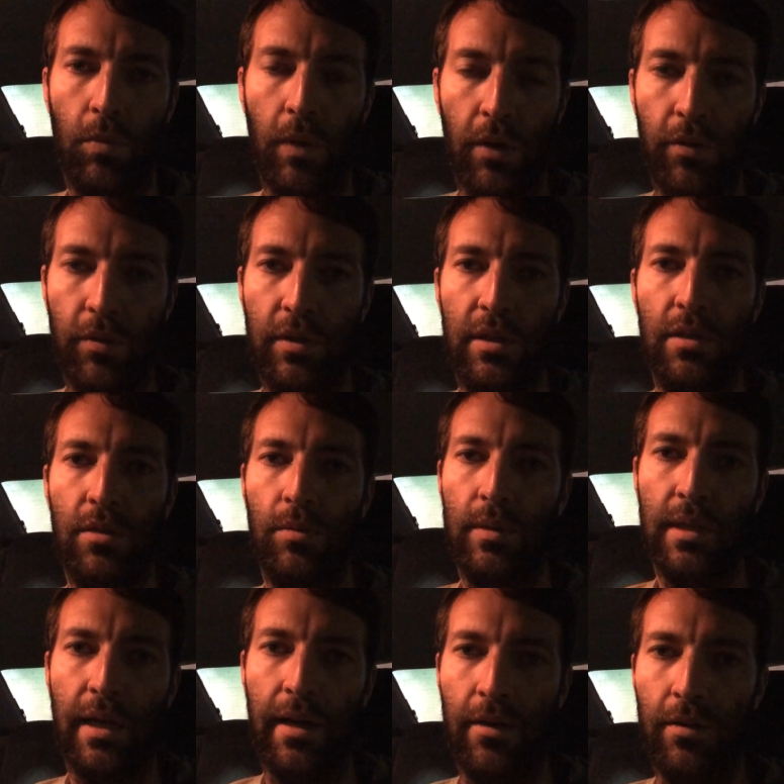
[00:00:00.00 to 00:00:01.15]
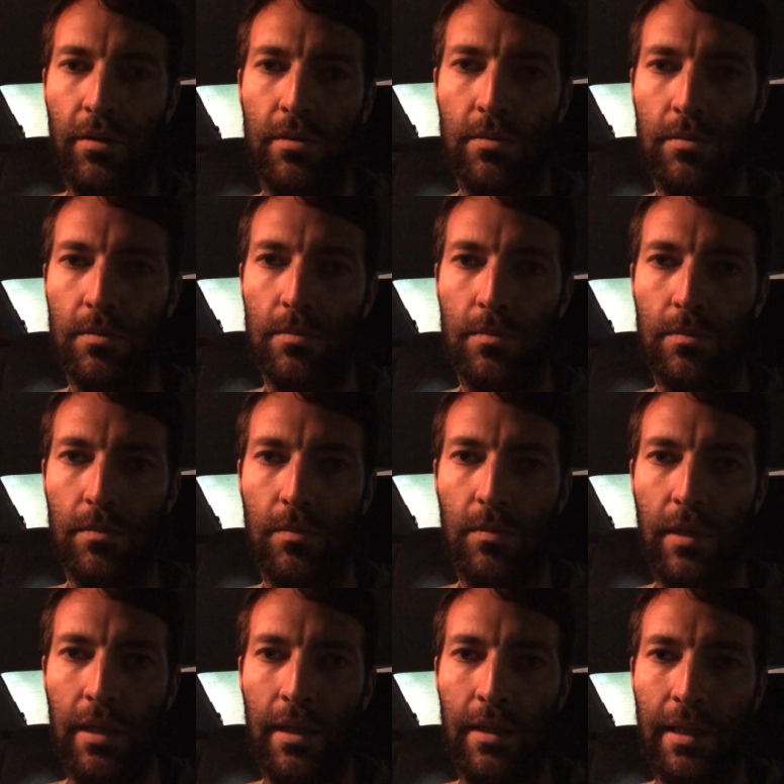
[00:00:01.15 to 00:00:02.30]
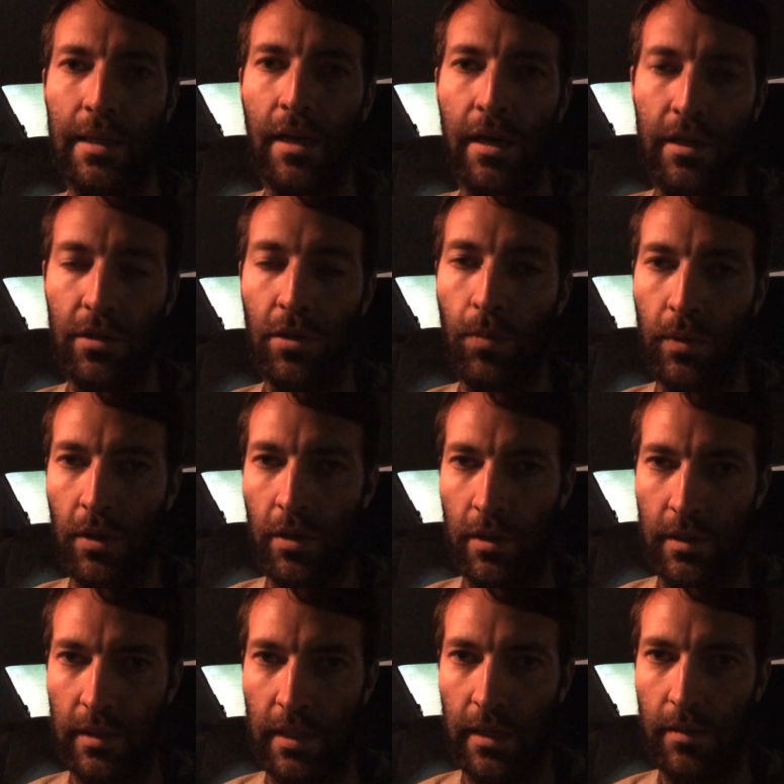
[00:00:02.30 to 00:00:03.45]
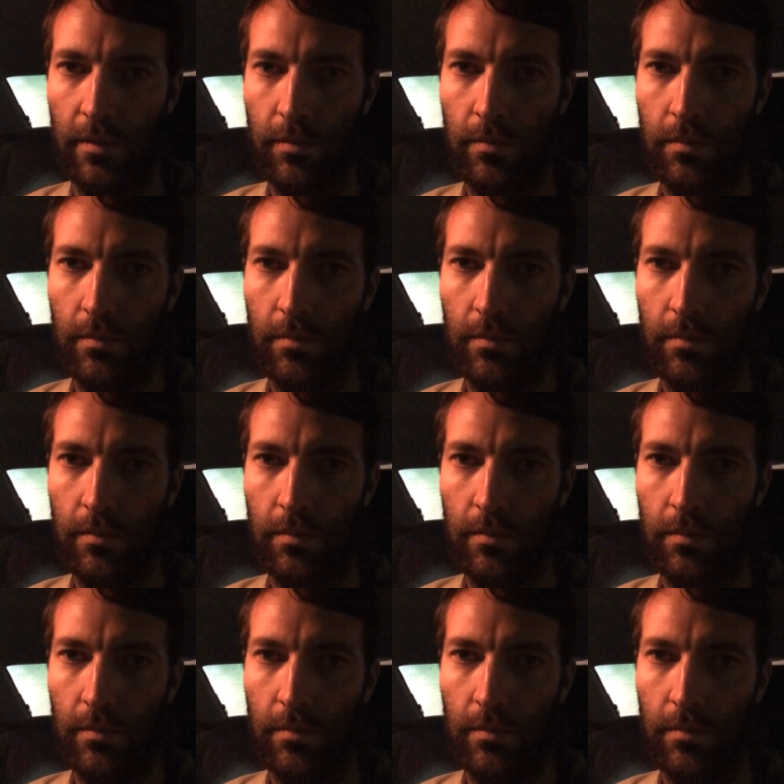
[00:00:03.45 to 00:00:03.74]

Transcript: wealthy, retired, and they got it going on in that